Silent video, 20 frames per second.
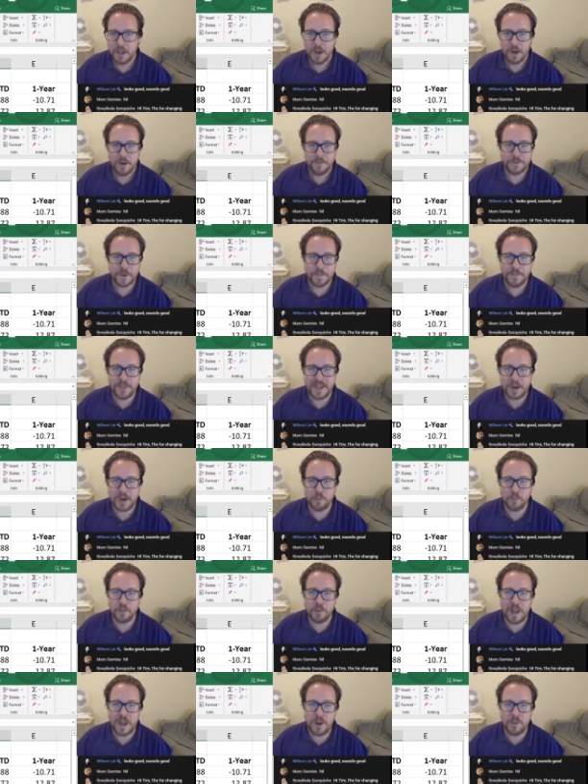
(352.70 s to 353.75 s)
From there,
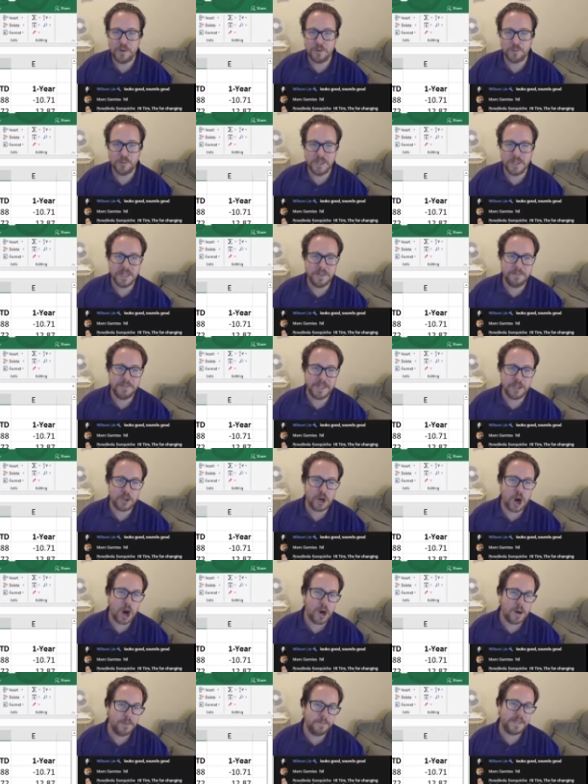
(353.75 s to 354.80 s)
it would really be a
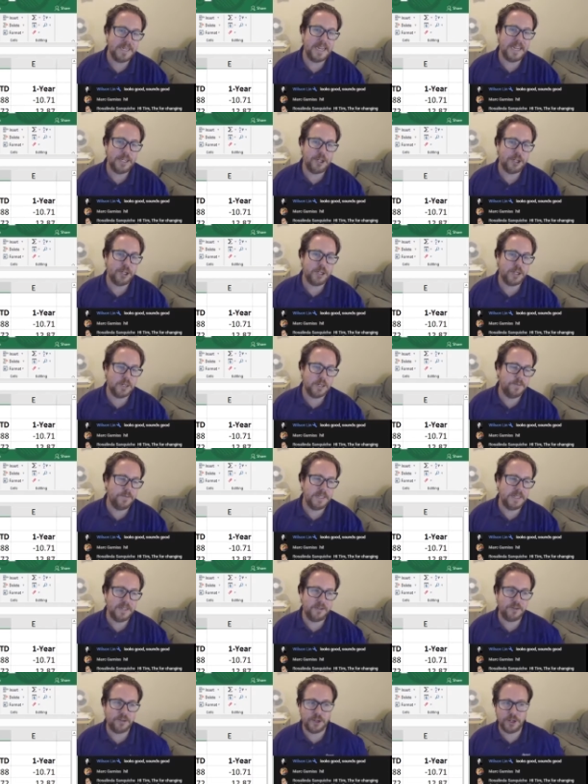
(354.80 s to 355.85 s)
combination of
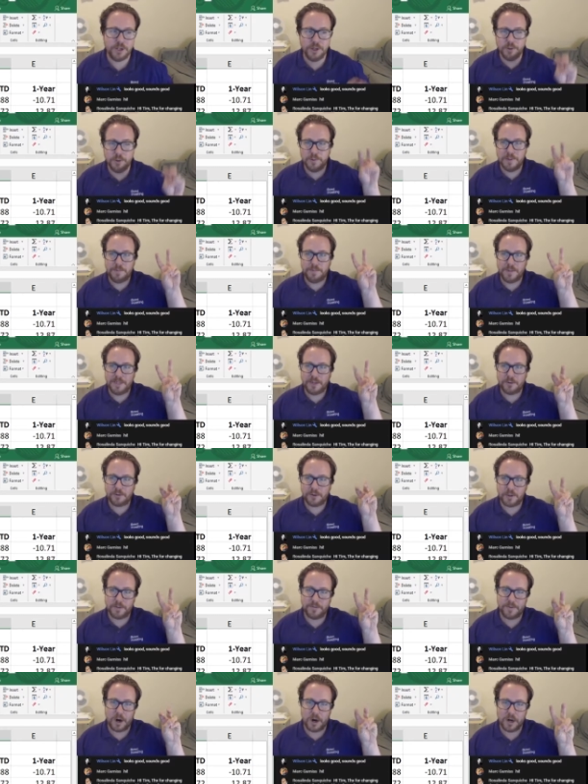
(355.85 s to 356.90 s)
these two, would be sort
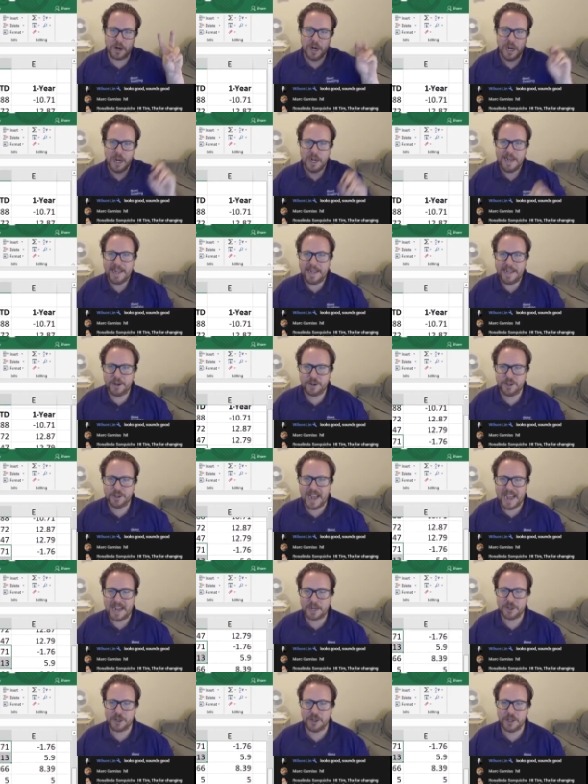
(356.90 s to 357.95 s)
of our
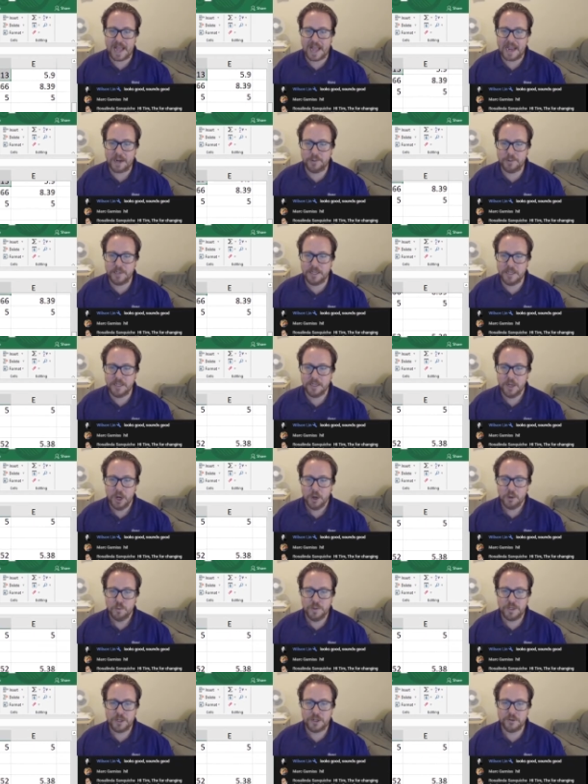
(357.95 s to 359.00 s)
international equity,
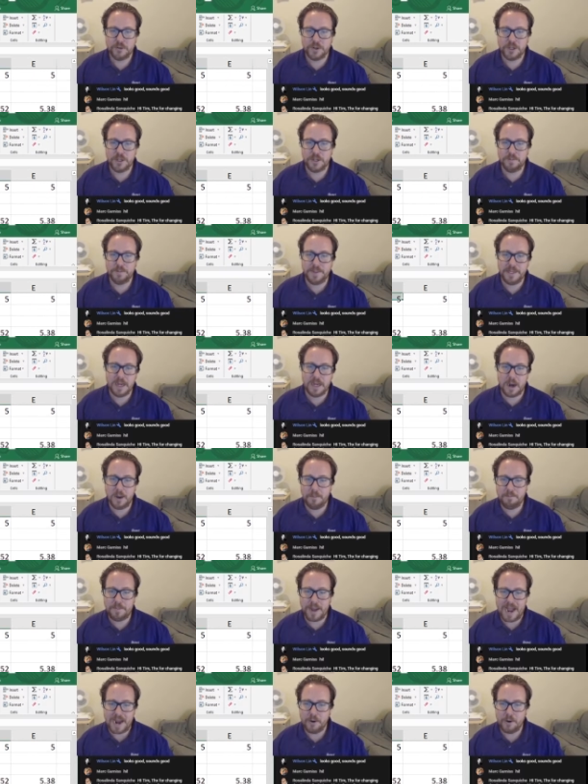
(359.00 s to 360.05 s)
which is going to be
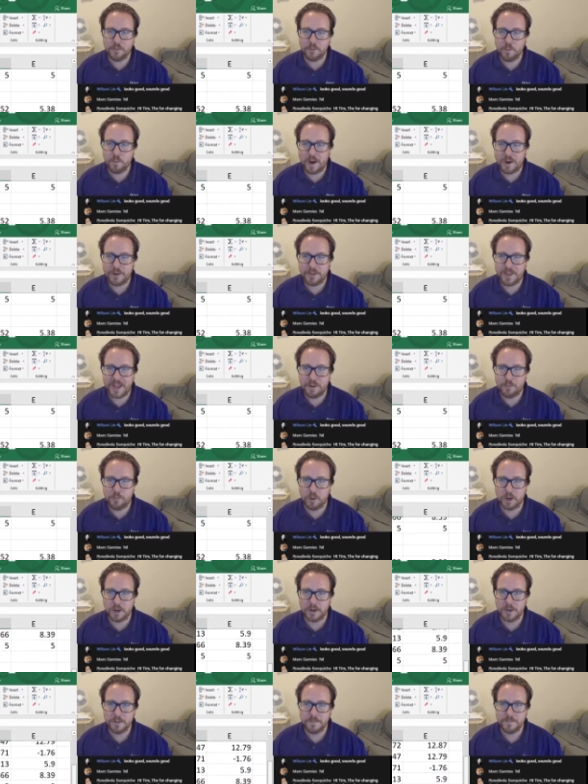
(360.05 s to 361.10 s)
about where they
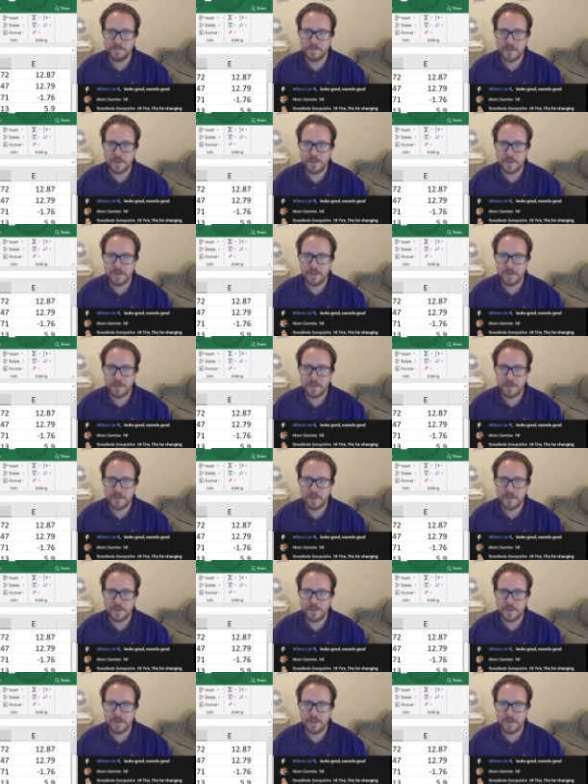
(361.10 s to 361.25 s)
were.